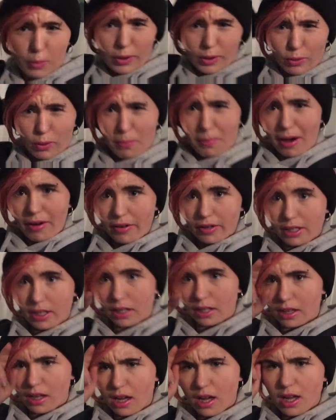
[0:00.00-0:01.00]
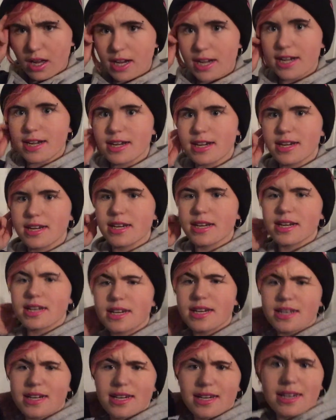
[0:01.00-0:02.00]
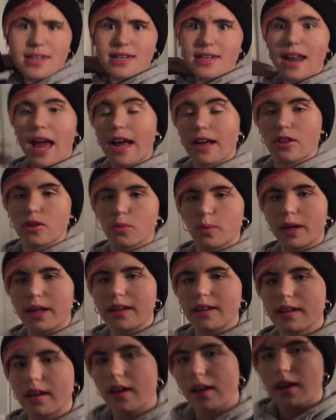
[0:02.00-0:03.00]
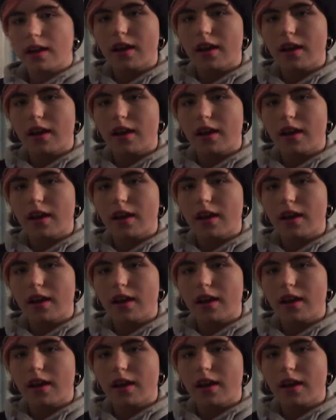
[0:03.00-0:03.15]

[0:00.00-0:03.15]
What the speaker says: going to America next week.